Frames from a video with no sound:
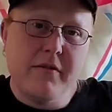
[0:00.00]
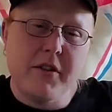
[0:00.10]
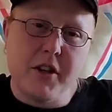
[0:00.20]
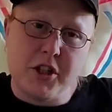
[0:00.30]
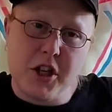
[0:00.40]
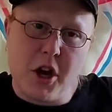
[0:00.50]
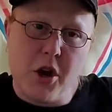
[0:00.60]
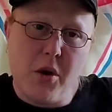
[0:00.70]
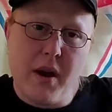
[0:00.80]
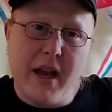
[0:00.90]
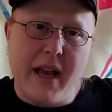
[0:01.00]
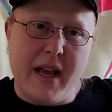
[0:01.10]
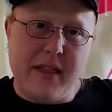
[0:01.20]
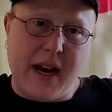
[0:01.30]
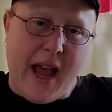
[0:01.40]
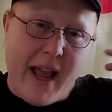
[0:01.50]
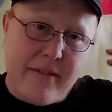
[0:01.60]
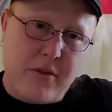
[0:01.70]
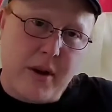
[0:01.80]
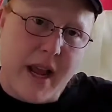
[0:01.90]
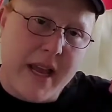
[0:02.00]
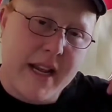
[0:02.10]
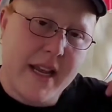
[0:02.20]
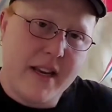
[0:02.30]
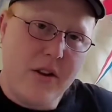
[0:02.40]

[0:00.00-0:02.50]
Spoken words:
for the show that I've created.